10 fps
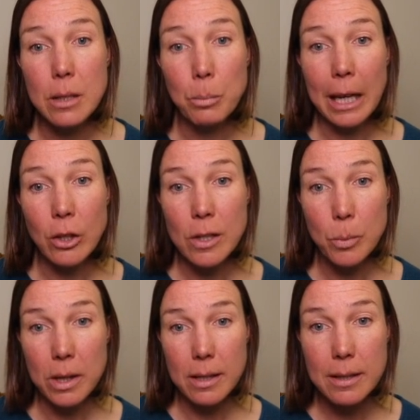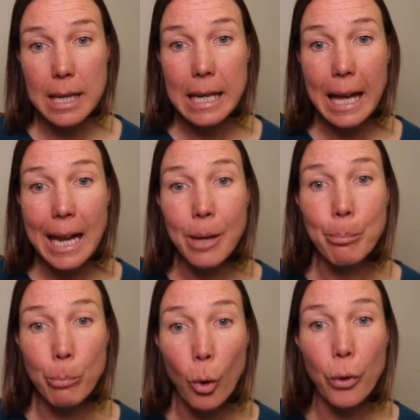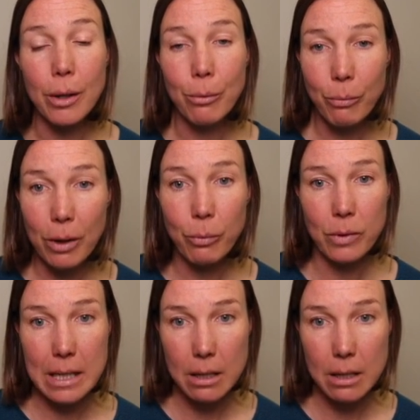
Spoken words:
as patients with a CK more than 50